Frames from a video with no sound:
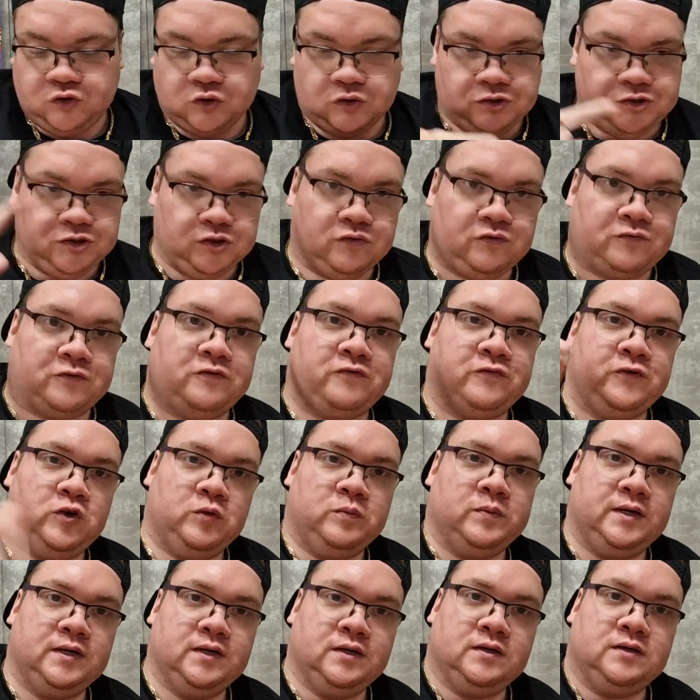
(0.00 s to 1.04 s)
Giorgio for
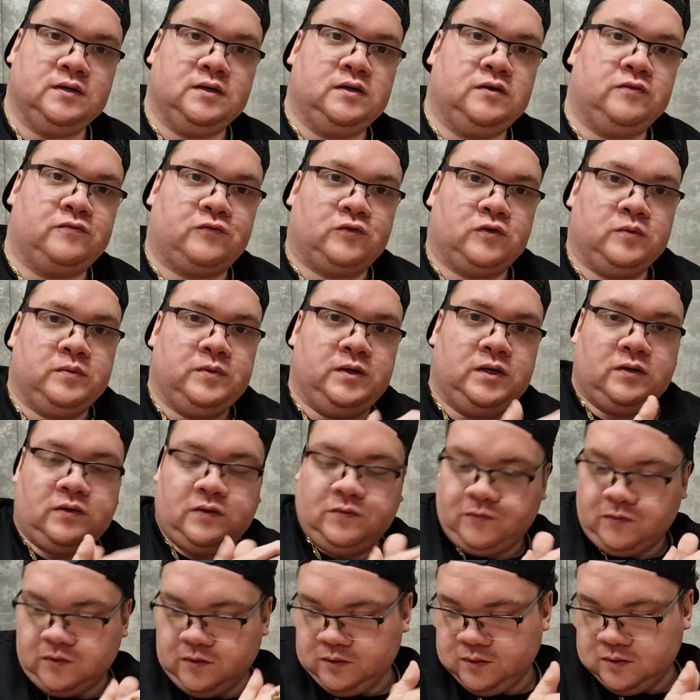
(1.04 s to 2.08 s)
filming. For thank me. you,
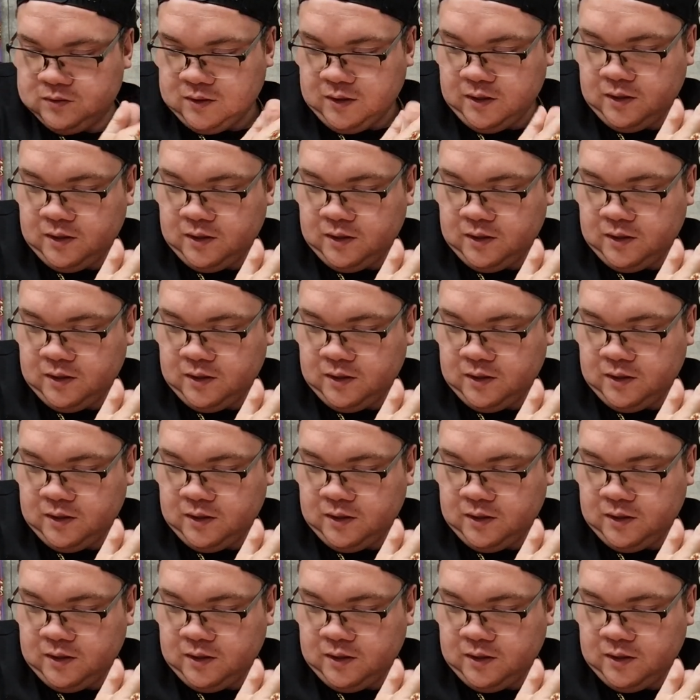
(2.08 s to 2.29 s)
thank you.